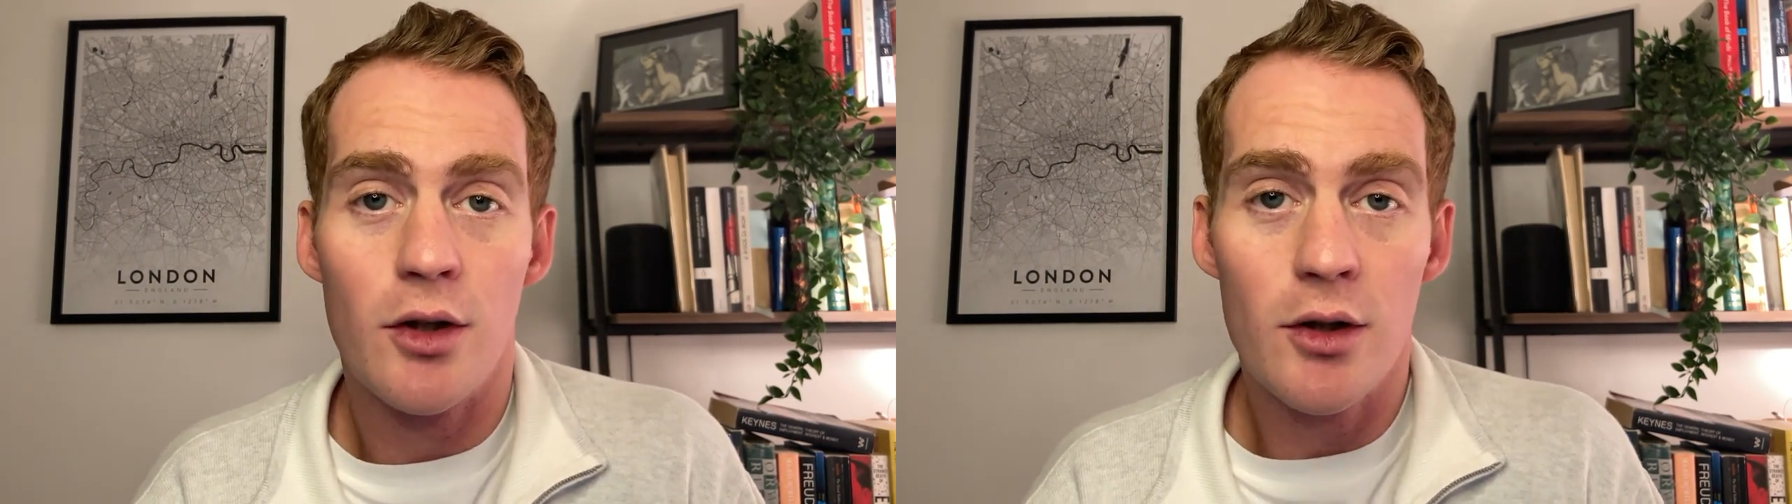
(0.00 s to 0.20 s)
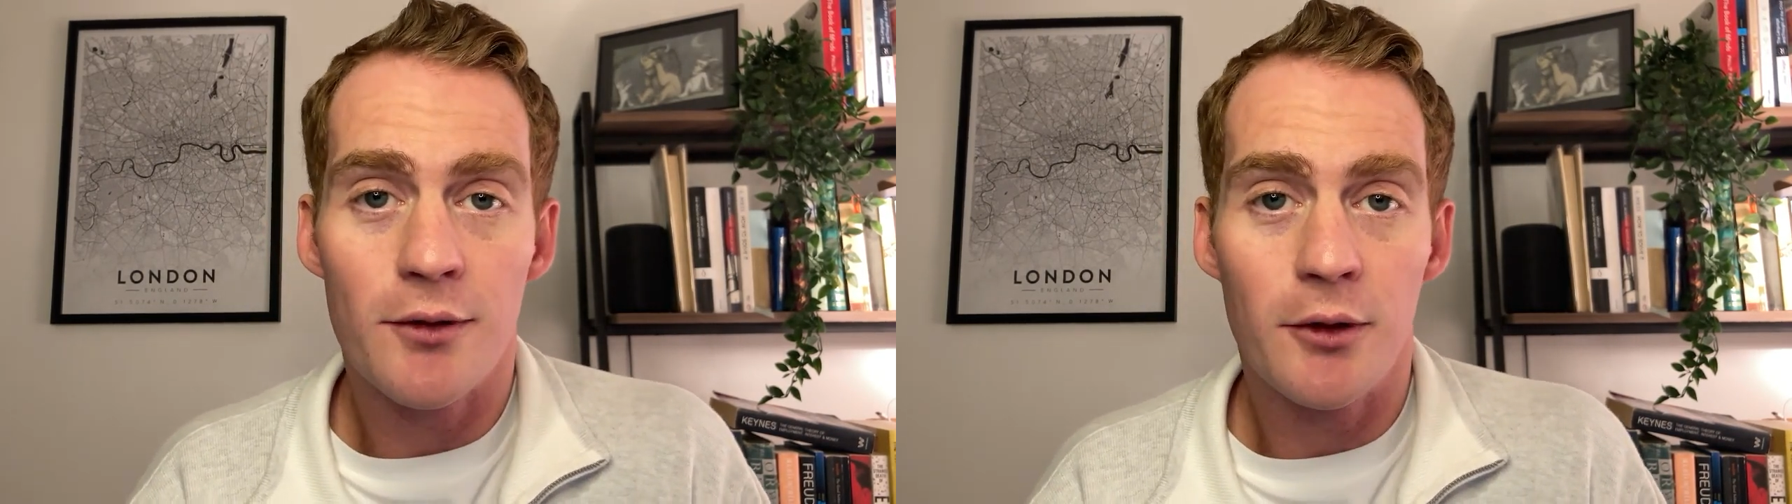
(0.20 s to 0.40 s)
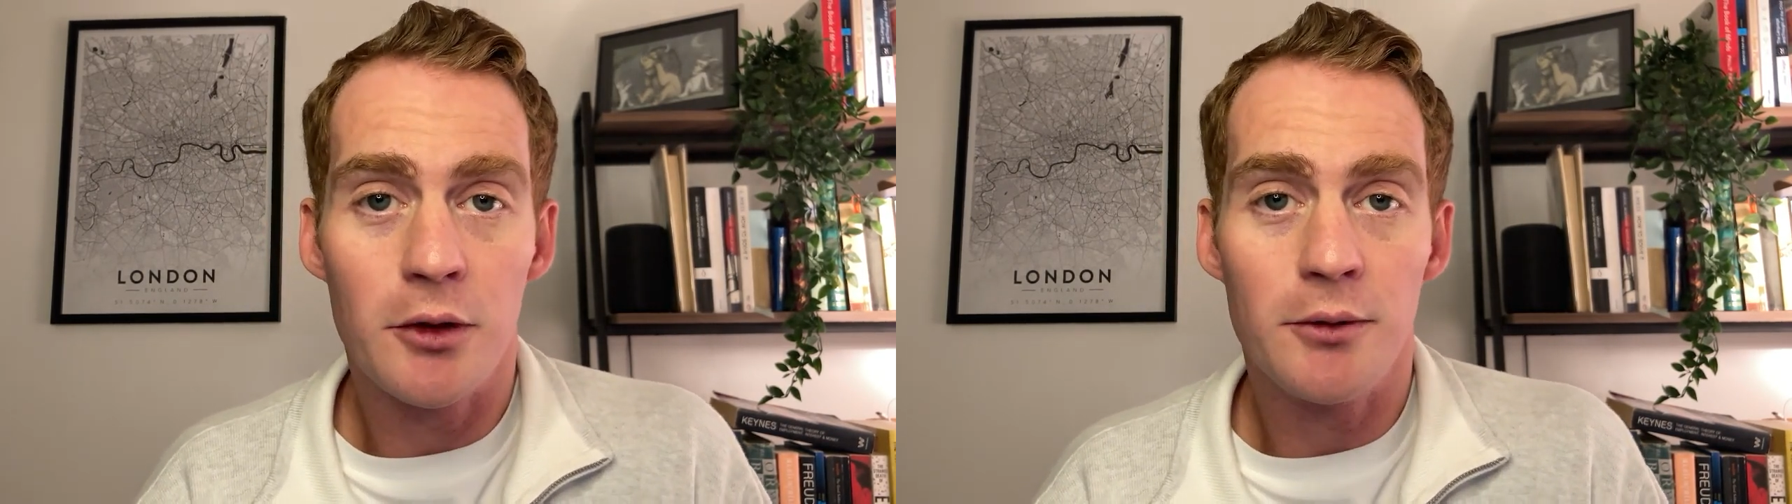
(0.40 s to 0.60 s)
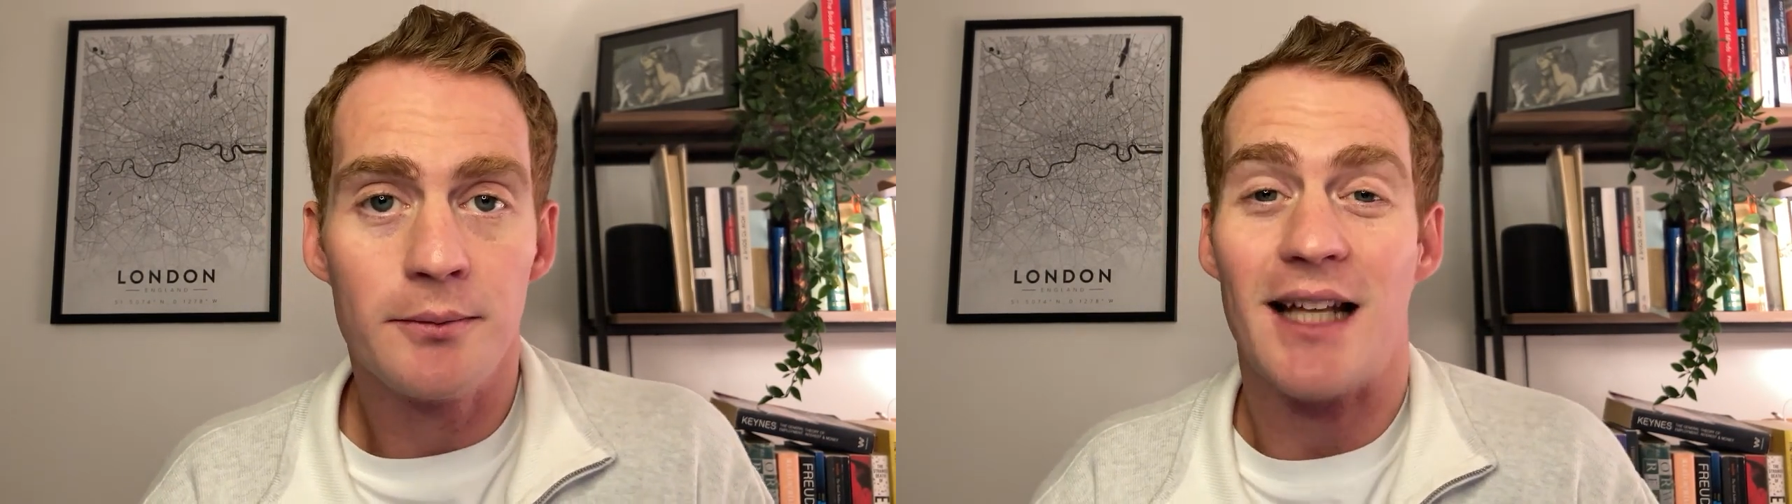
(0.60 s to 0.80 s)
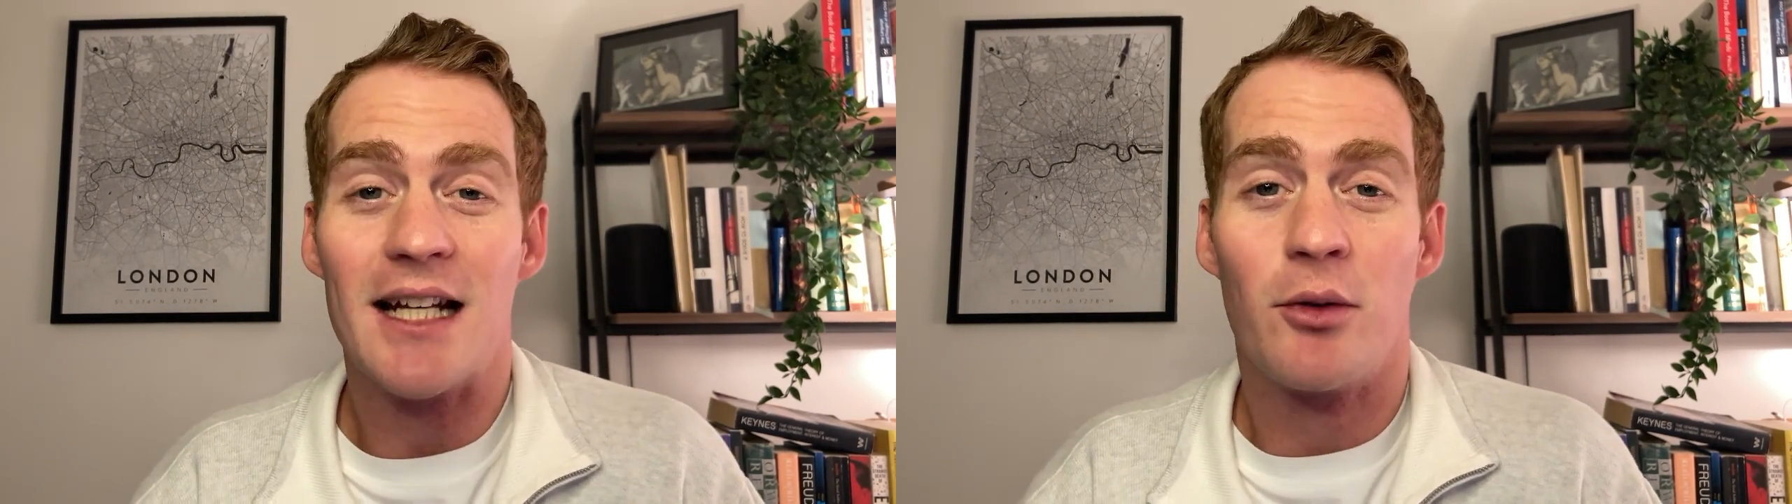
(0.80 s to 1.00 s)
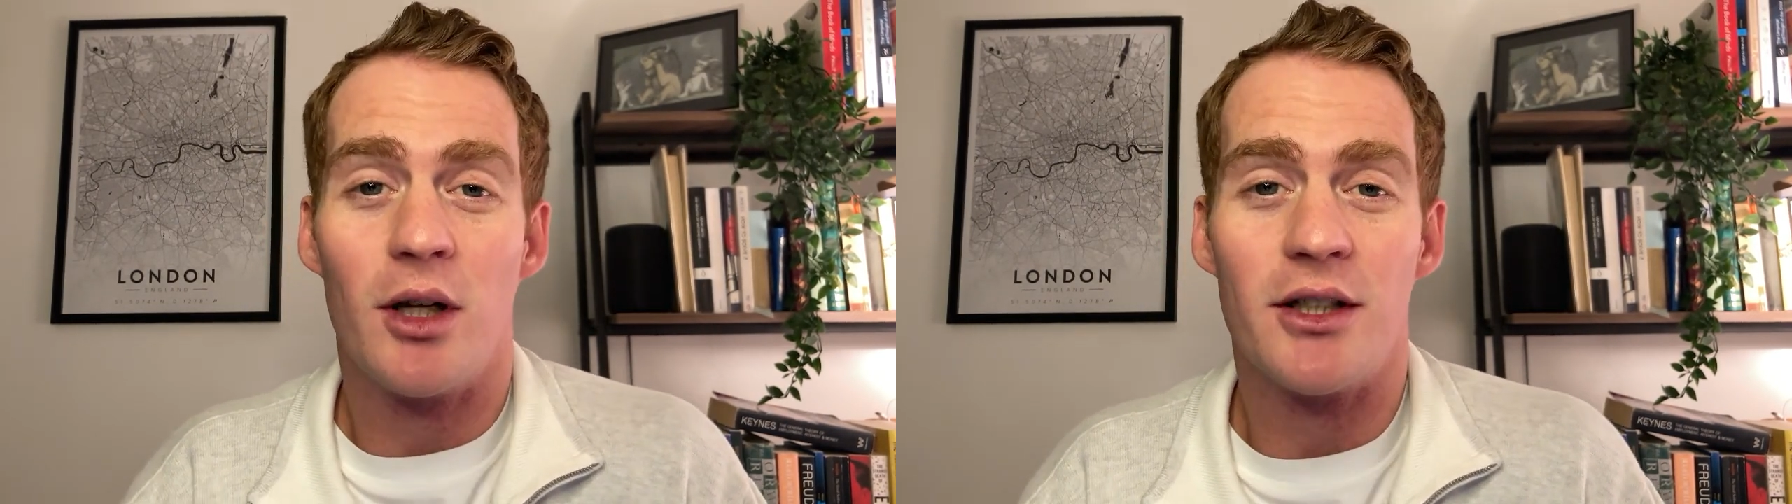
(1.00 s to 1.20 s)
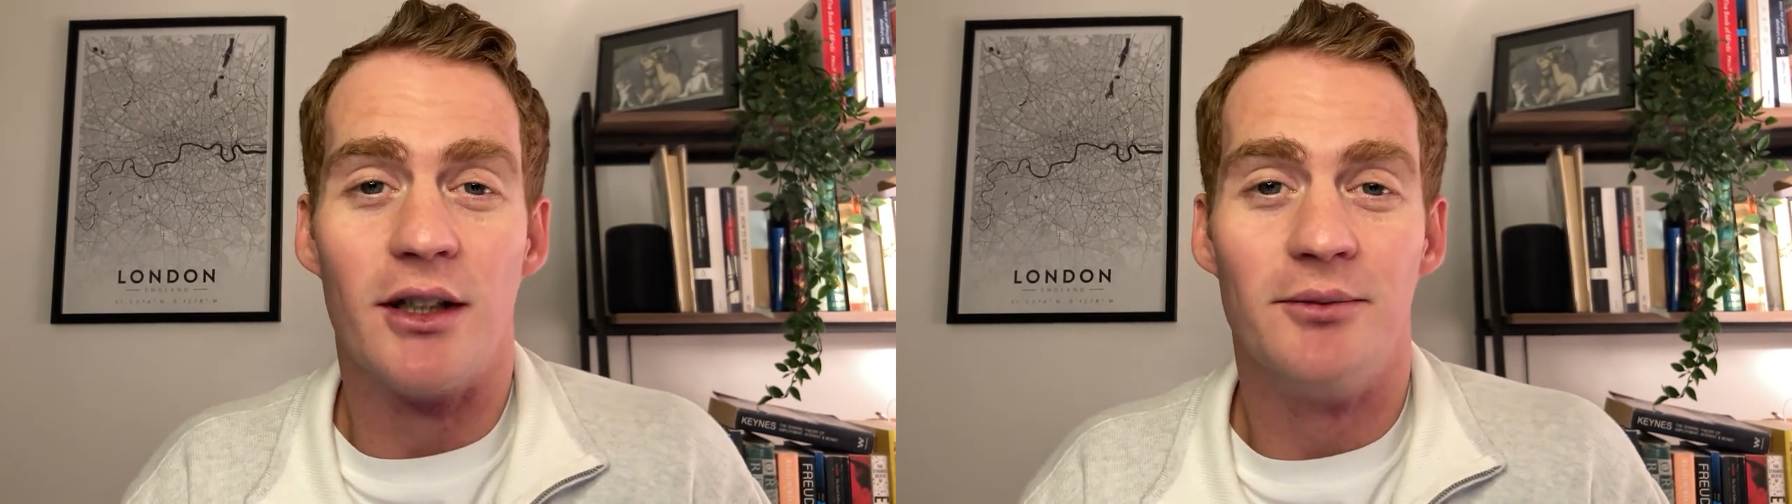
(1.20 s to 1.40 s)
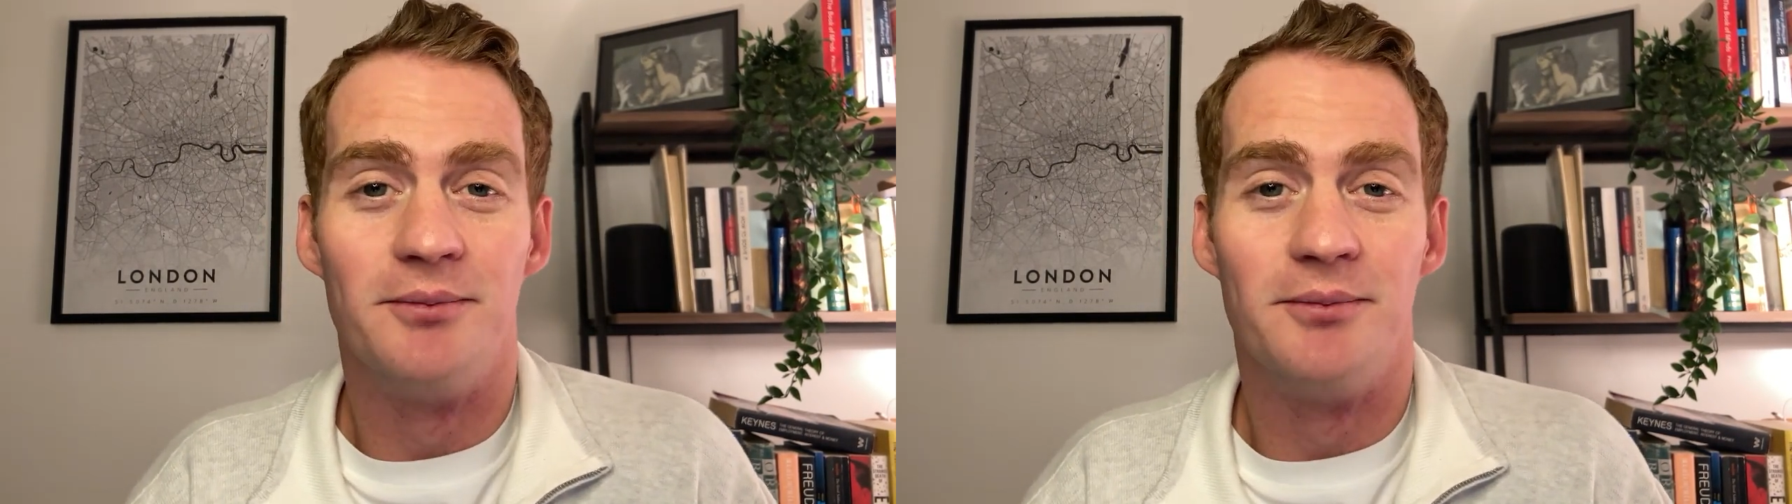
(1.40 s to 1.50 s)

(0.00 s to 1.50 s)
useful. Thanks for watching.